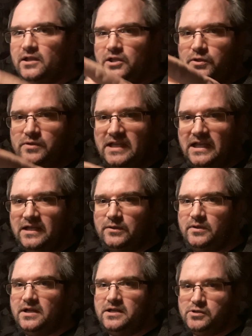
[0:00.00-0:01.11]
You can't do
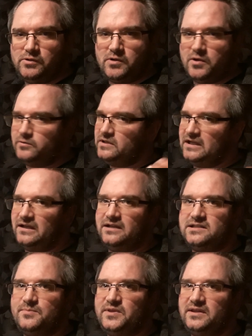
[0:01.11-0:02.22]
it on your own. You need
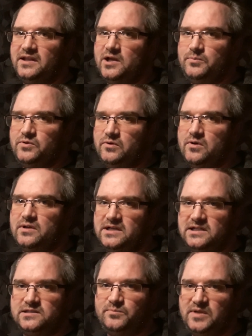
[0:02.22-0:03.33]
something to help you grow. You
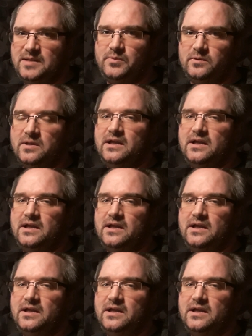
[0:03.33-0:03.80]
need some people